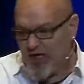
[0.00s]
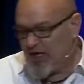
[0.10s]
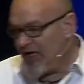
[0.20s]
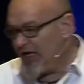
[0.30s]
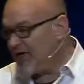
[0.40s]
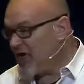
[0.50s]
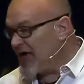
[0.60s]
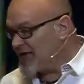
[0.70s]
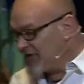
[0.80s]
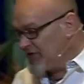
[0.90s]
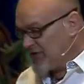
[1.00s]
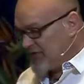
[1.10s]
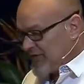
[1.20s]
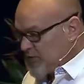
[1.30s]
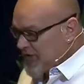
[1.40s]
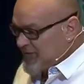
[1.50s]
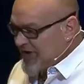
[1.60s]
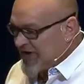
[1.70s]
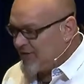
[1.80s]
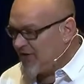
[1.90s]
And he wanted me to
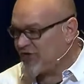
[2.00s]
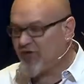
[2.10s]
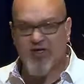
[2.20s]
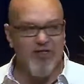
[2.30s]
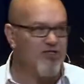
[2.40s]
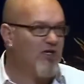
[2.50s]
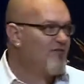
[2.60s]
come in and train his staff